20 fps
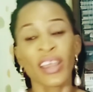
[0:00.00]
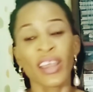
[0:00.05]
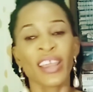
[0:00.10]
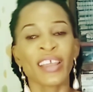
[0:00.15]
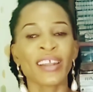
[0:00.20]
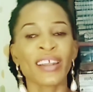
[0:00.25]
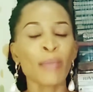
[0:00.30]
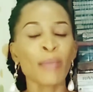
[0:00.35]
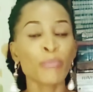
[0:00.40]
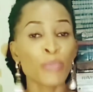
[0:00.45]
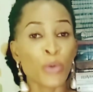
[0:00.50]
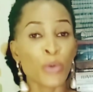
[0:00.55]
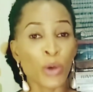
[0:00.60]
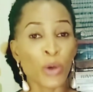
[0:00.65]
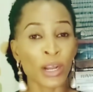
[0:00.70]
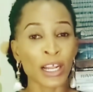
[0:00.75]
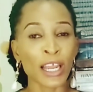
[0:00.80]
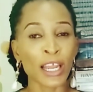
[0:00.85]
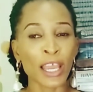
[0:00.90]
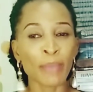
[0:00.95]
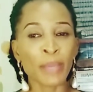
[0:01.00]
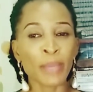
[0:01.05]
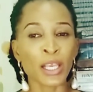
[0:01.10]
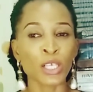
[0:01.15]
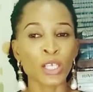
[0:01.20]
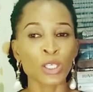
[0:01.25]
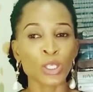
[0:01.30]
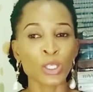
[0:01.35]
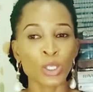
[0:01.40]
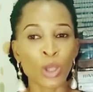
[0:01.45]
He then proclaimed
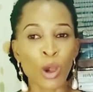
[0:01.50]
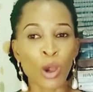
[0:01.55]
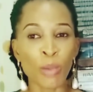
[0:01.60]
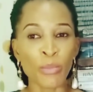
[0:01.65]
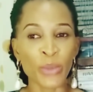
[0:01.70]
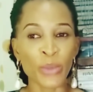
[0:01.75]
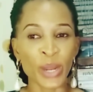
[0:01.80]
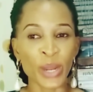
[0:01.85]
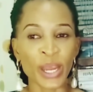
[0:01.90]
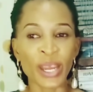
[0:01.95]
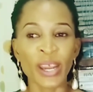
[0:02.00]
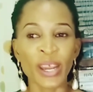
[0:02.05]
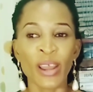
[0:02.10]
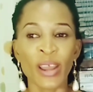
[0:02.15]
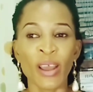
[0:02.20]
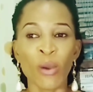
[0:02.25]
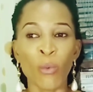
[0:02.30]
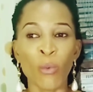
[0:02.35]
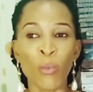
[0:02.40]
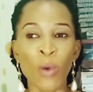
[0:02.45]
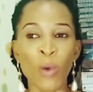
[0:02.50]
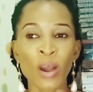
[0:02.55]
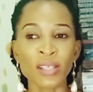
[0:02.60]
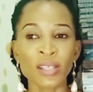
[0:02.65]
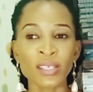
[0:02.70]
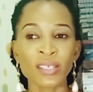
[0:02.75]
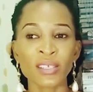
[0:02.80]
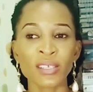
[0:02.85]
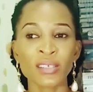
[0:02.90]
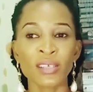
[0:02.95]
in summary
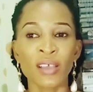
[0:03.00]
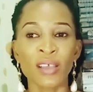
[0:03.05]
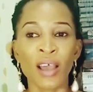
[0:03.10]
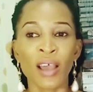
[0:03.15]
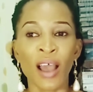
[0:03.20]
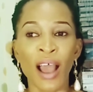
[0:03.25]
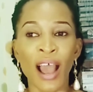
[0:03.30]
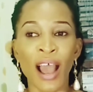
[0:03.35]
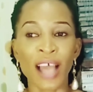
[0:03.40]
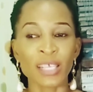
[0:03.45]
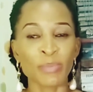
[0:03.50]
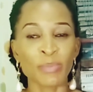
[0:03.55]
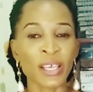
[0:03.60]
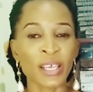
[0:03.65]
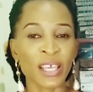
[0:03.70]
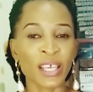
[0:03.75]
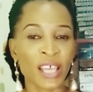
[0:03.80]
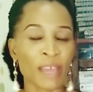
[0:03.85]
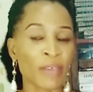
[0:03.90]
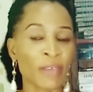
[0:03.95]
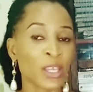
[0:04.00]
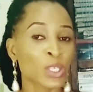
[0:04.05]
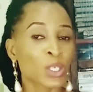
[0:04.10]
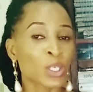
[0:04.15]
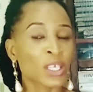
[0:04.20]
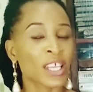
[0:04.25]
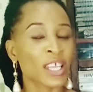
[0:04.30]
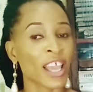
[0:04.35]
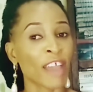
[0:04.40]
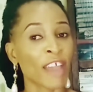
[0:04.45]
what has been given
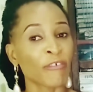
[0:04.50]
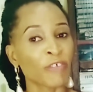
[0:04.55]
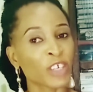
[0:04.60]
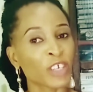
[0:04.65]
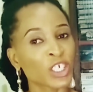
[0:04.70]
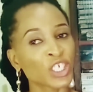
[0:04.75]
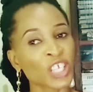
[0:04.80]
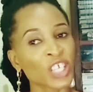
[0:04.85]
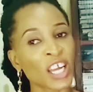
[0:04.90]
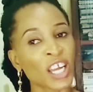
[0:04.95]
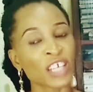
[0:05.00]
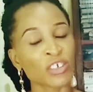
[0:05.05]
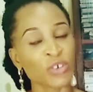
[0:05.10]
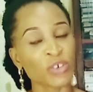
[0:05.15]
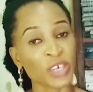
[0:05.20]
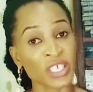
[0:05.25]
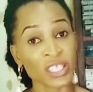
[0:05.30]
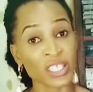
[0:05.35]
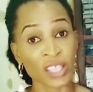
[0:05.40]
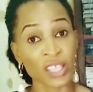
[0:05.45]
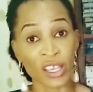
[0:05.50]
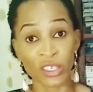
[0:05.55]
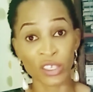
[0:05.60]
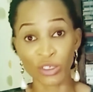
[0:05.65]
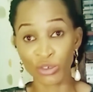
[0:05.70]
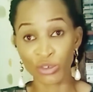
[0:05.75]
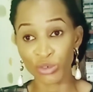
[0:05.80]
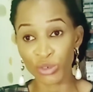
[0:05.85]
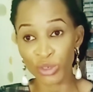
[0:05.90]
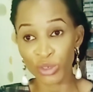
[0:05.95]
to the Ephesian
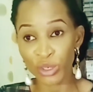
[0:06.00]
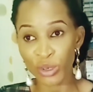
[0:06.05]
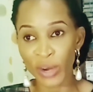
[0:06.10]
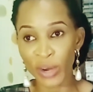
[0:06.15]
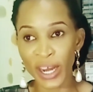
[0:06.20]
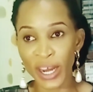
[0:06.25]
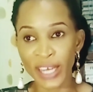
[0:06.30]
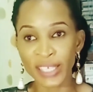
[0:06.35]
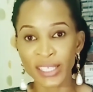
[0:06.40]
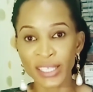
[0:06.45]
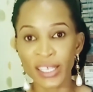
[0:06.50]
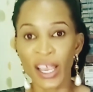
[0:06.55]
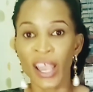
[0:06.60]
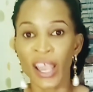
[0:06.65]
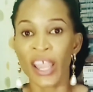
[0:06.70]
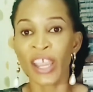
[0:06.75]
Christians through Christ.